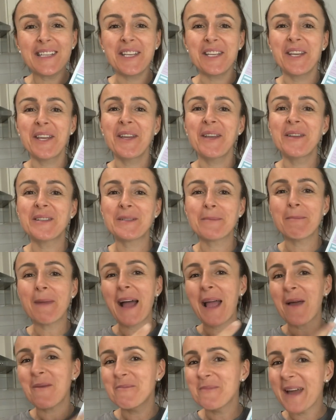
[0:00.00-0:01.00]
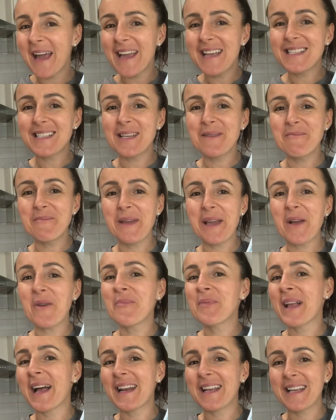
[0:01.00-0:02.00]
use my amazing meal
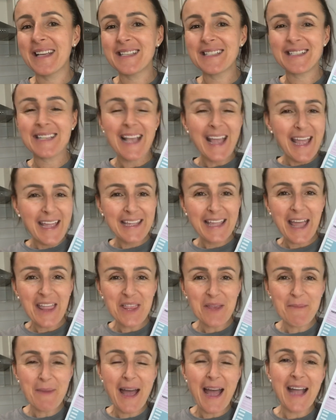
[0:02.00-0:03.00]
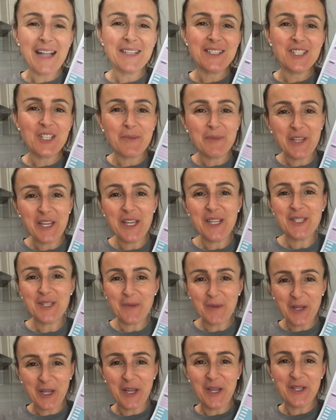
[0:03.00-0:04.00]
planners. Get them at
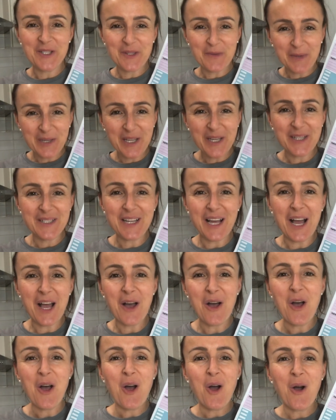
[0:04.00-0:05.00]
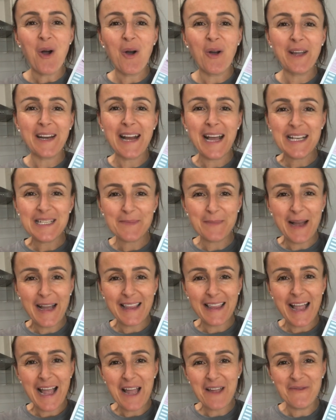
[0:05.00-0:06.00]

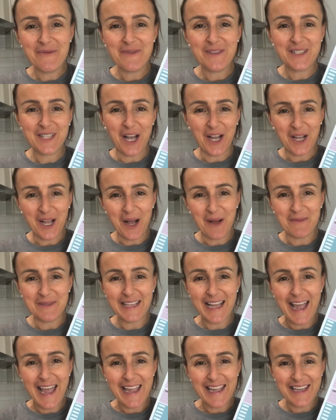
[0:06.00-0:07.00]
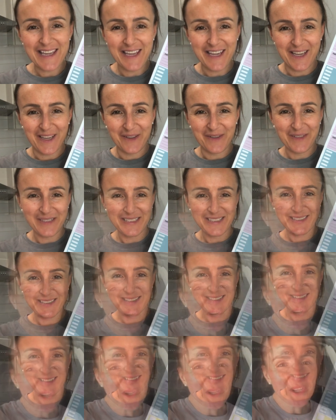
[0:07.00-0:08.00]
www.organisemylife.com.au. I'm
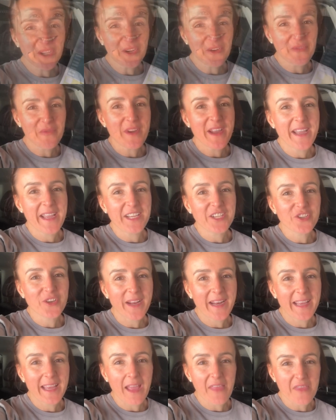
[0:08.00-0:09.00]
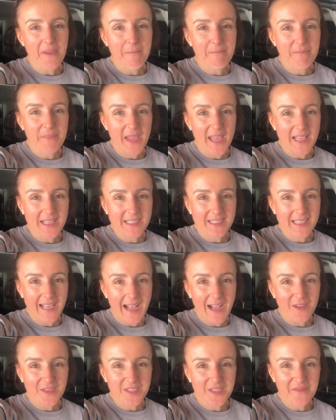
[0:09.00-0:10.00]
sure you'll agree, trying to get the bits
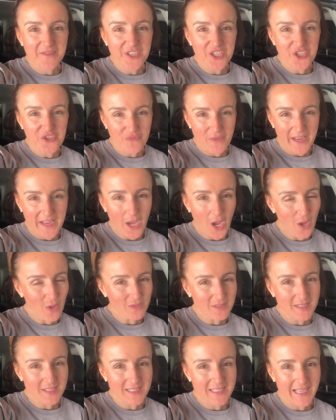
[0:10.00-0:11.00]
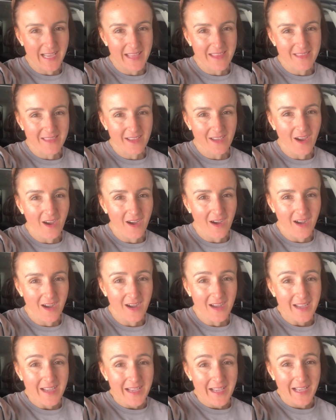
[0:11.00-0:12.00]
out of the drink holders in the
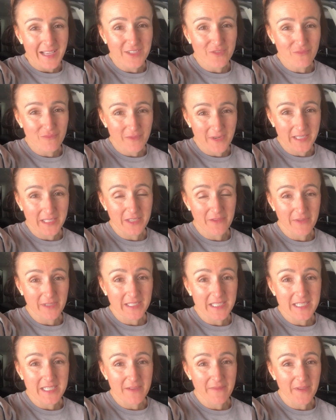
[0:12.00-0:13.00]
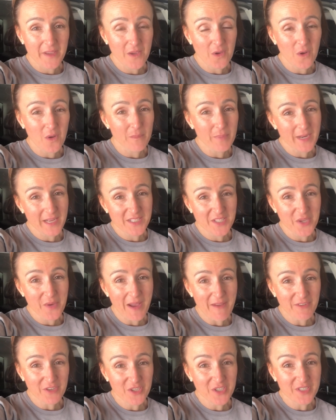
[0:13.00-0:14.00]
car is really, really difficult, but I do
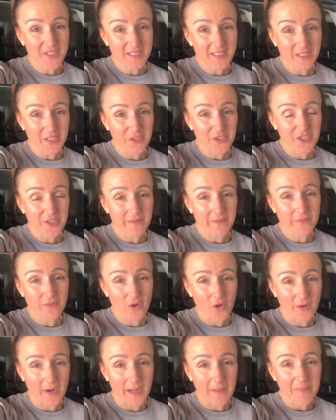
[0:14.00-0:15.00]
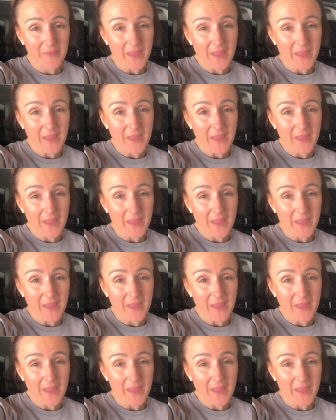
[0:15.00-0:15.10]
have a good solution for it.